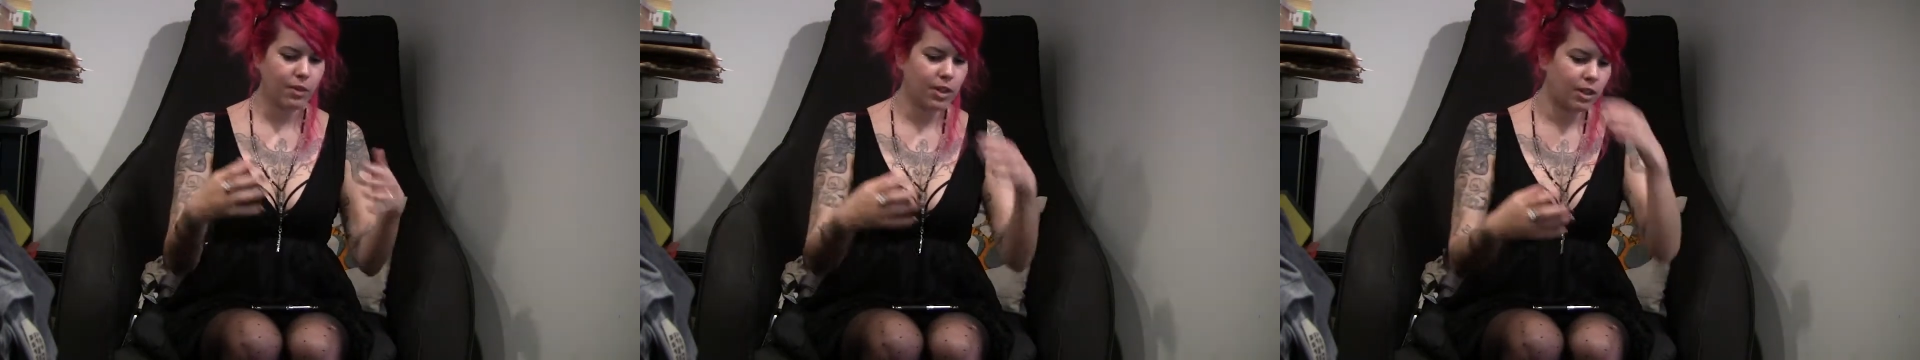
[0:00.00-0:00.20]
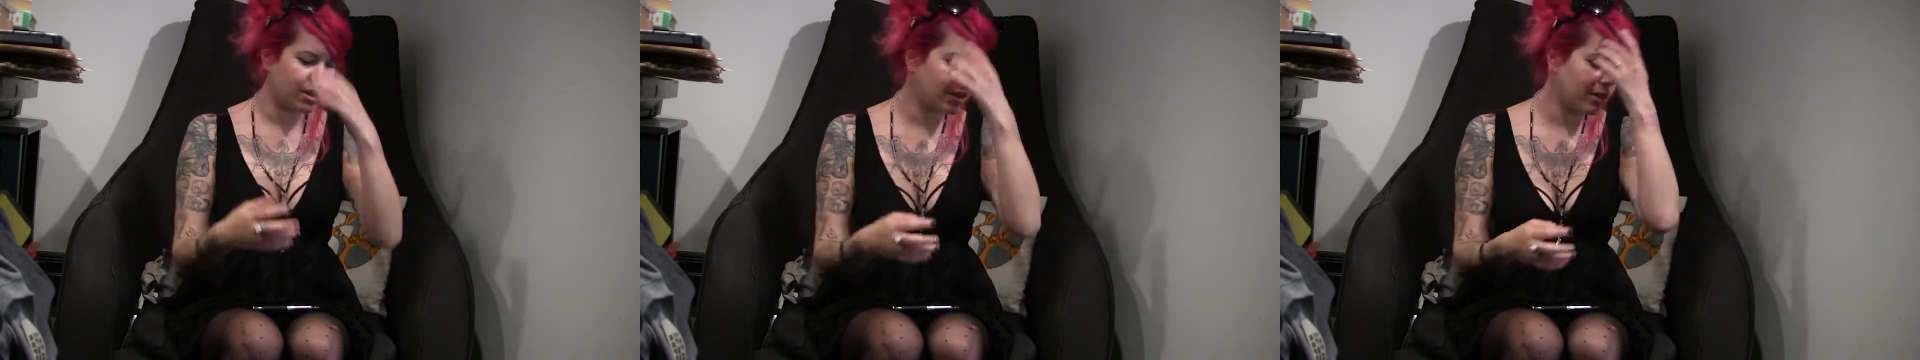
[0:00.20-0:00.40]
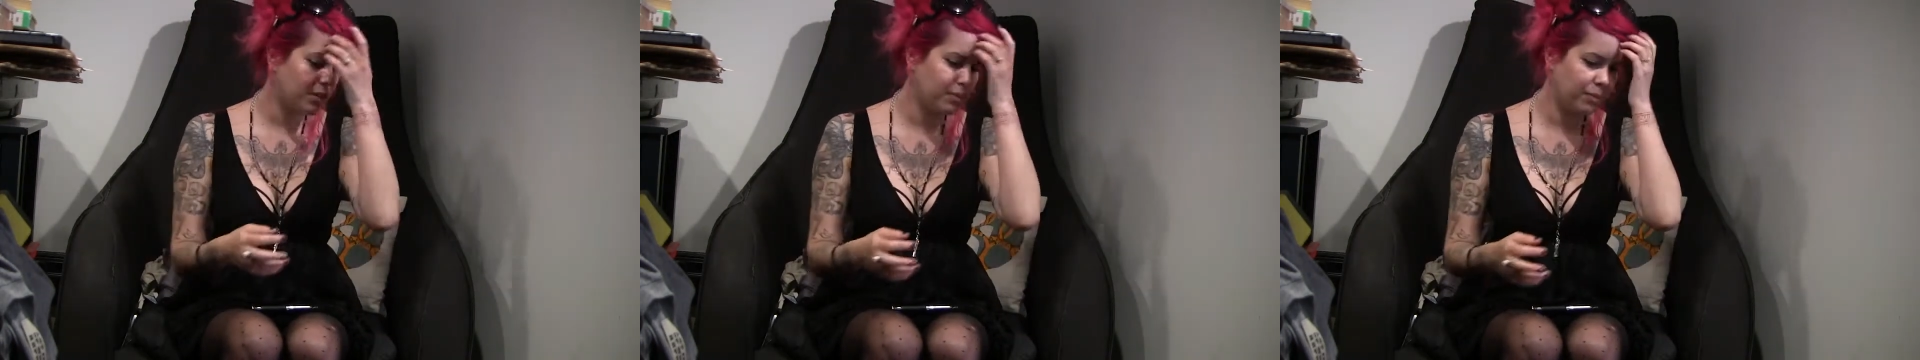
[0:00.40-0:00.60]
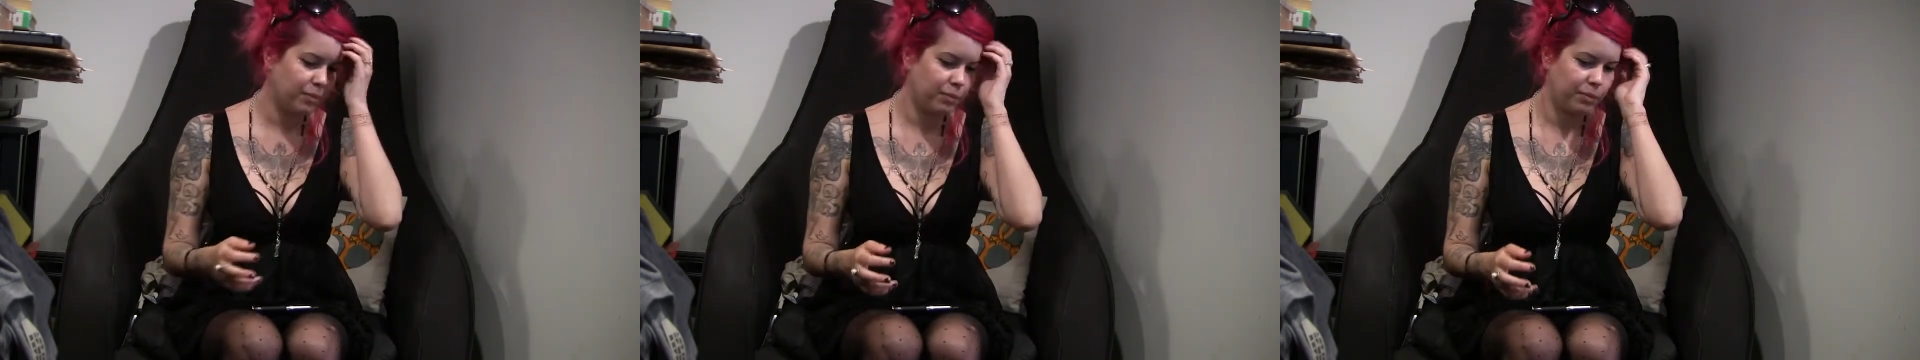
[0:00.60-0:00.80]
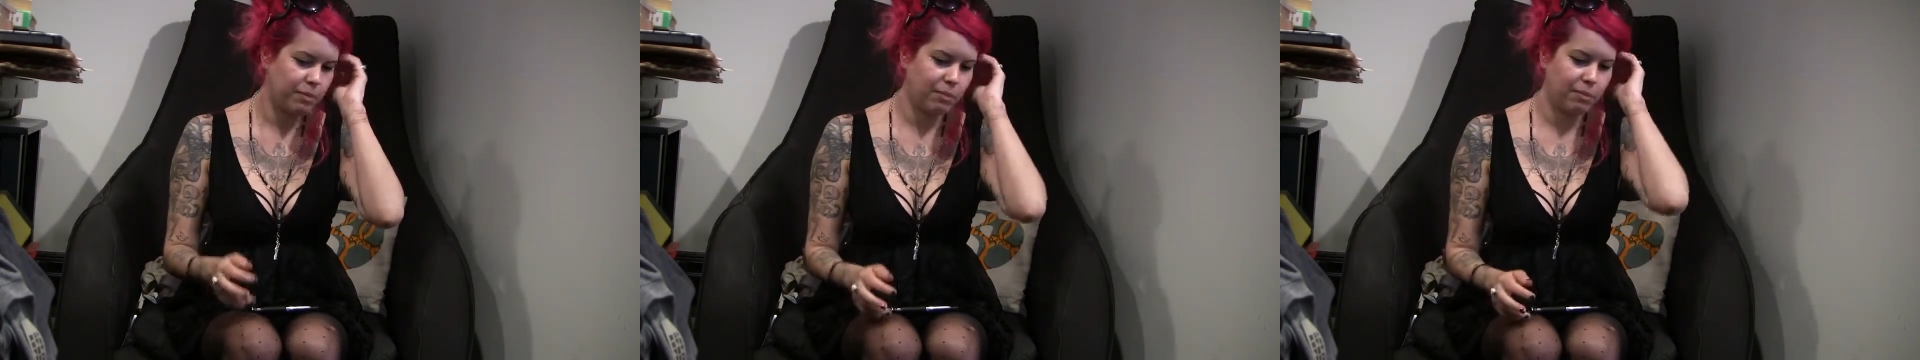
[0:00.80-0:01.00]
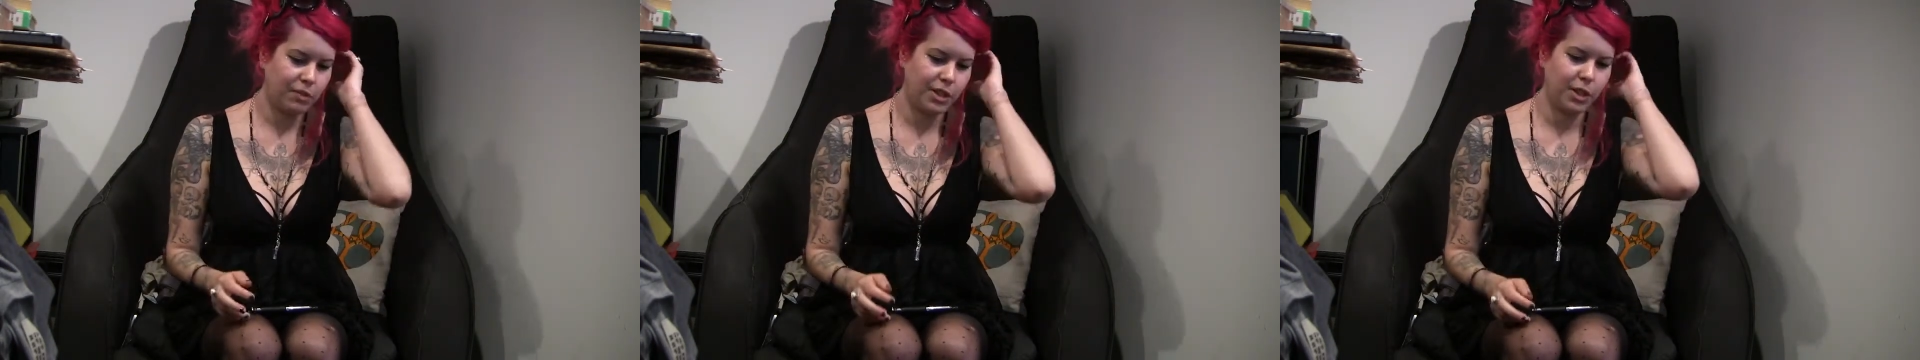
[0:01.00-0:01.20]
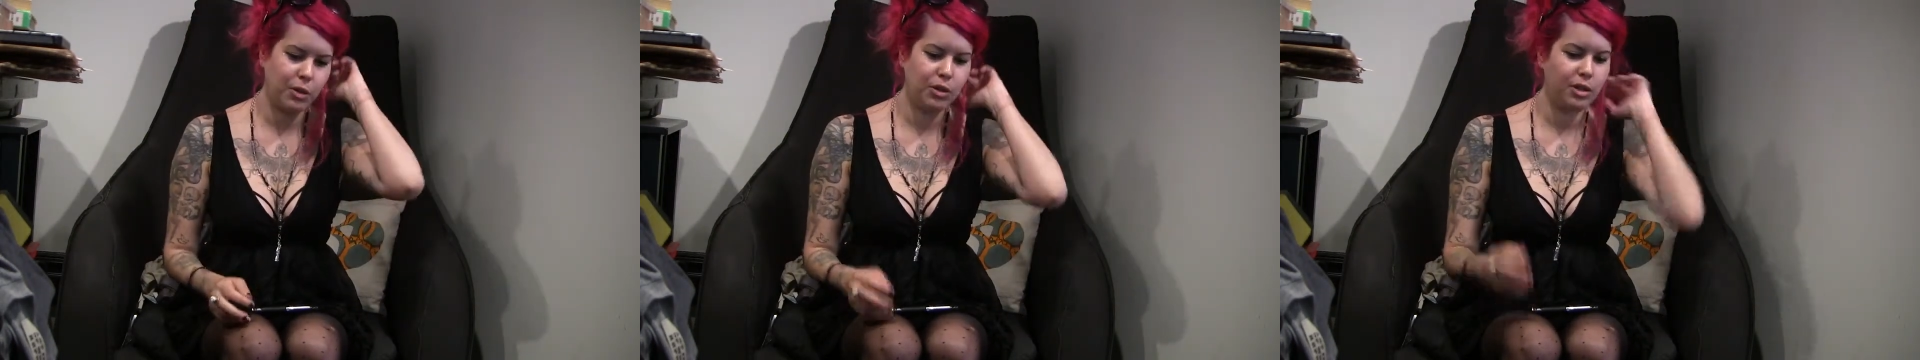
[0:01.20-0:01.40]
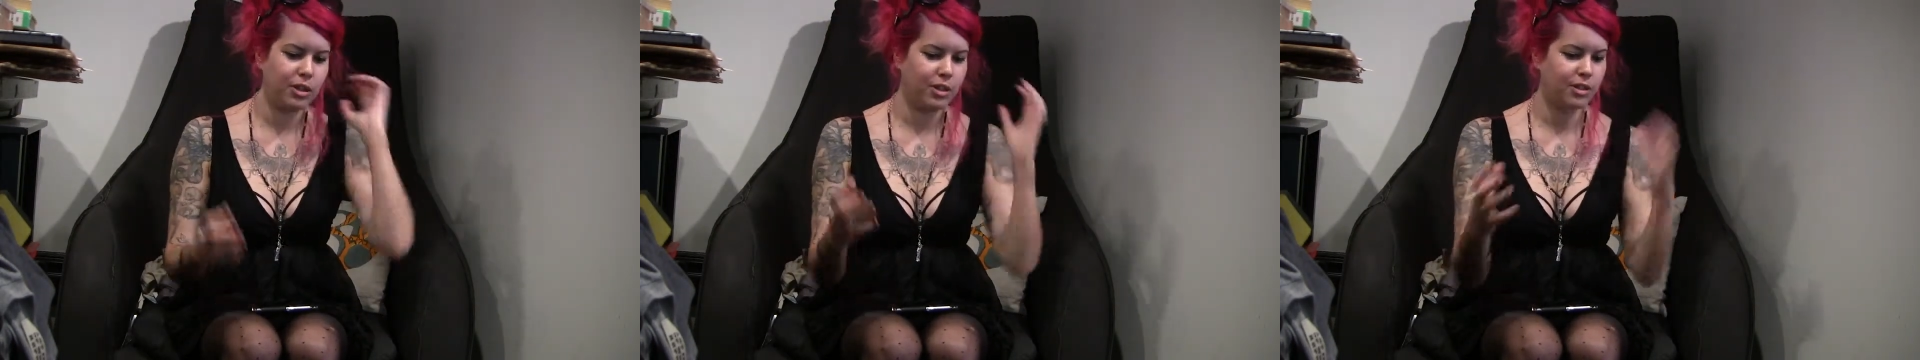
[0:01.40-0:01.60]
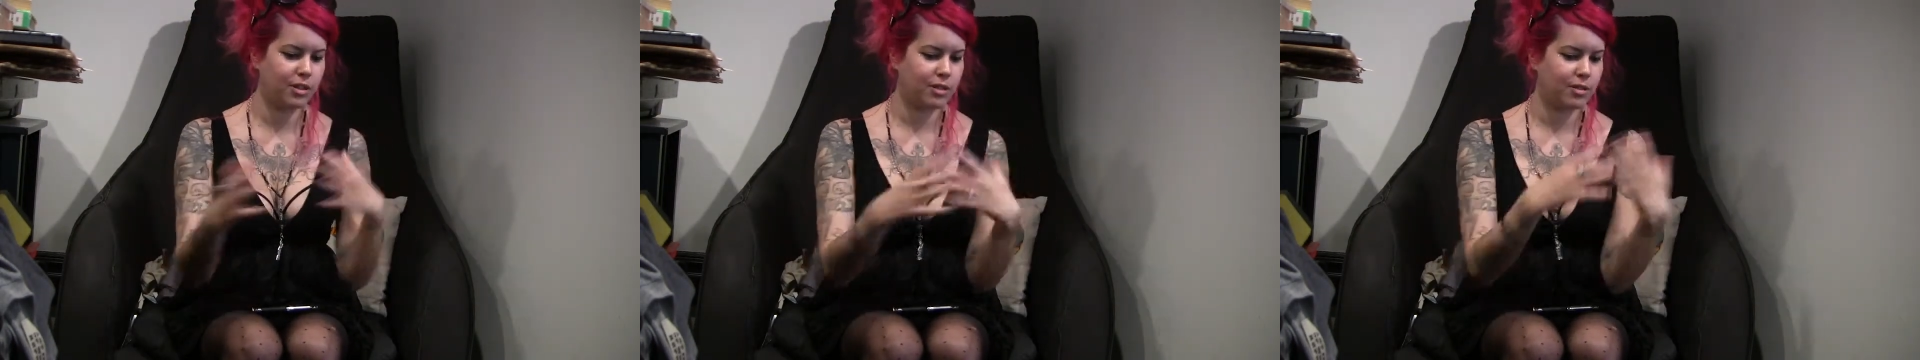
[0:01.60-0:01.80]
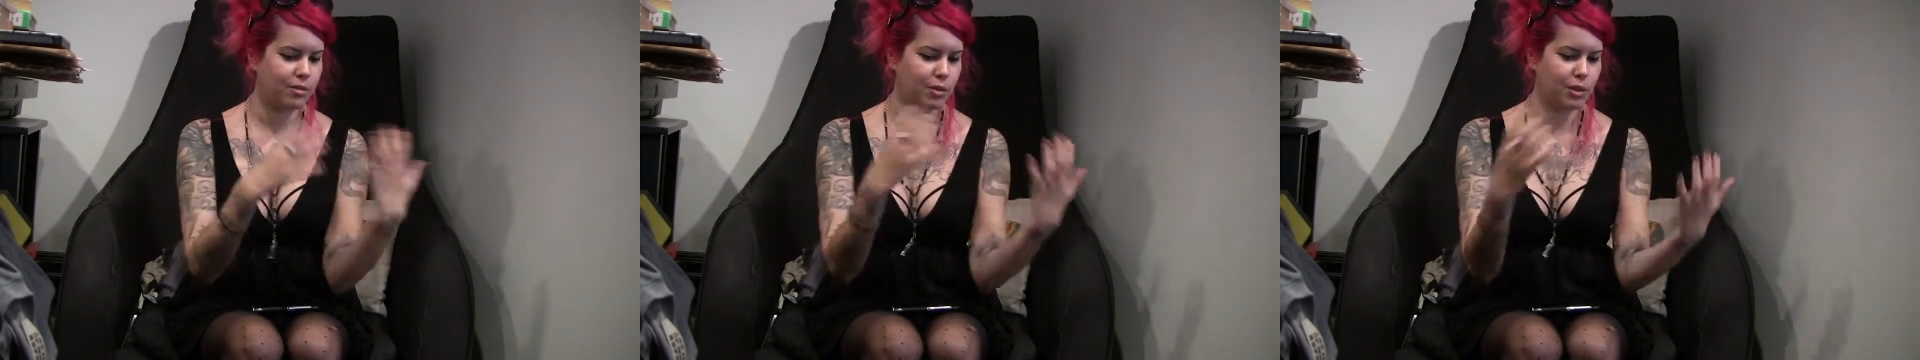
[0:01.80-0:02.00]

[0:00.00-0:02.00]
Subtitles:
the audience